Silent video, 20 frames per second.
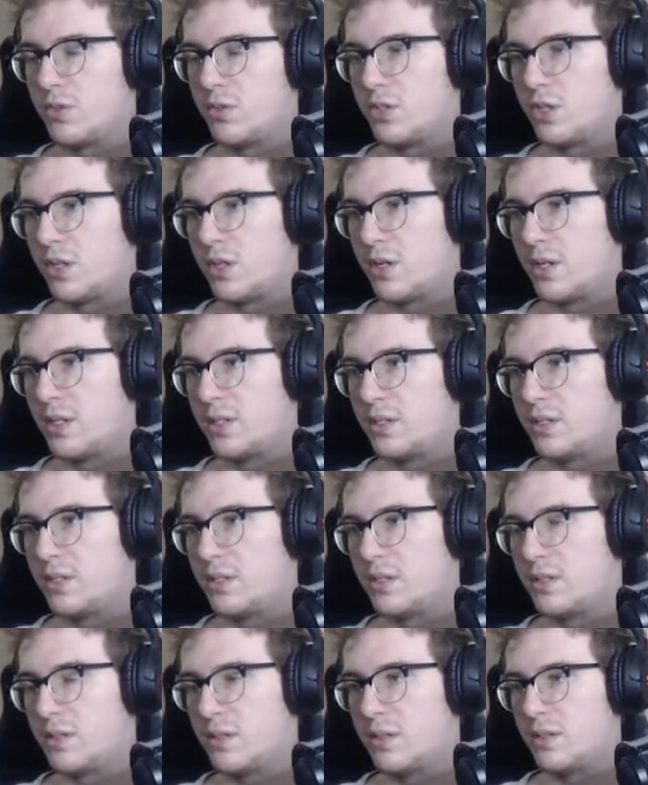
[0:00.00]

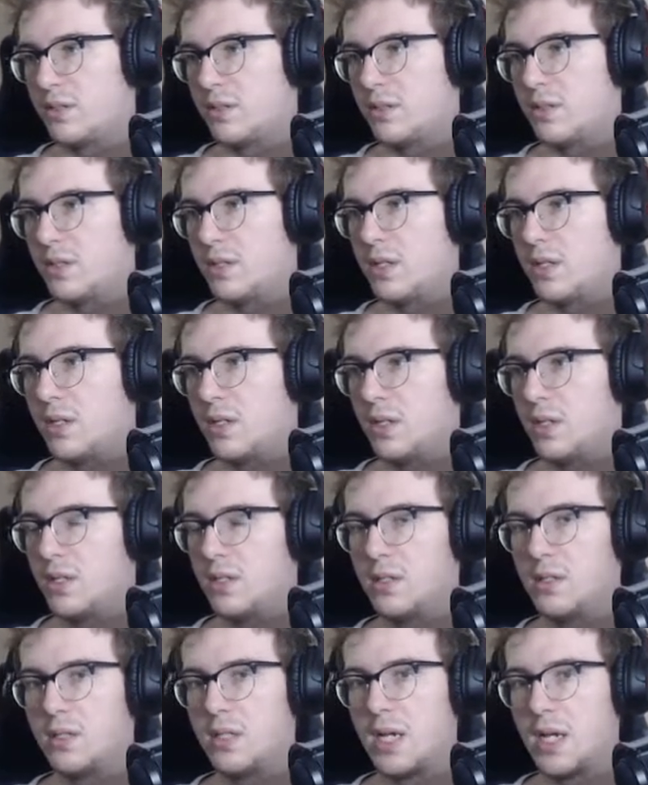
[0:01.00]
turrets
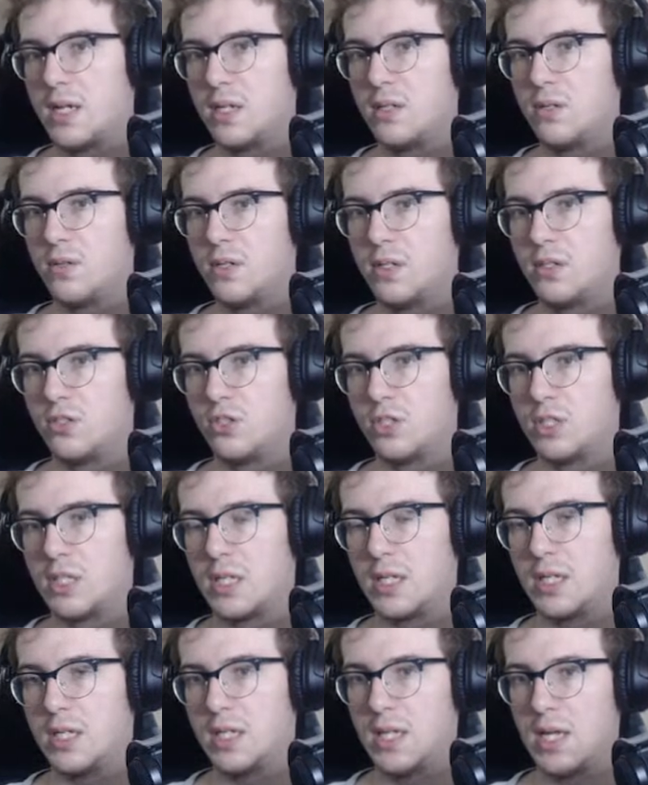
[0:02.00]
that you can just
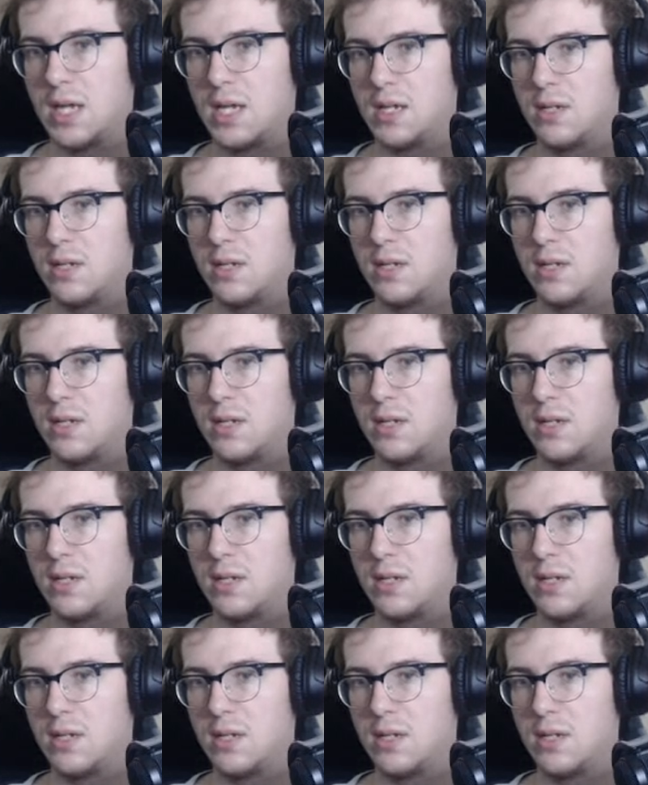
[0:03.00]
like get.